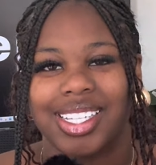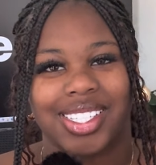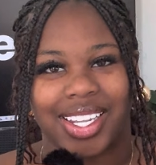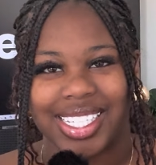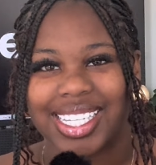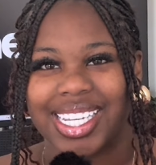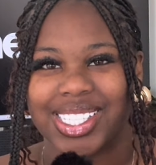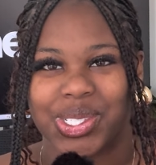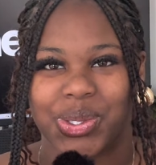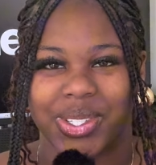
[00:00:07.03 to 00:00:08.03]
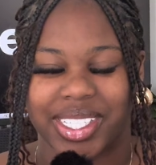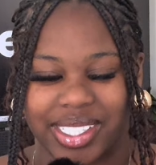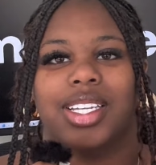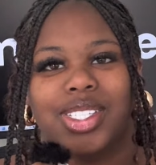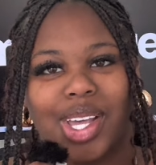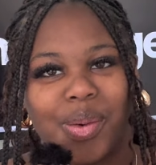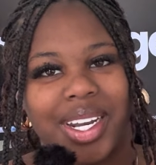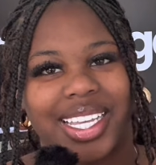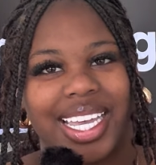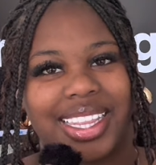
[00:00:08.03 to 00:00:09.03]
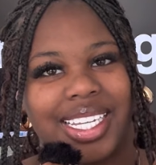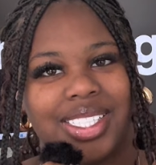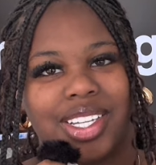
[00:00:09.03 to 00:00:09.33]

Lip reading: So let's get into it. So I want to kick things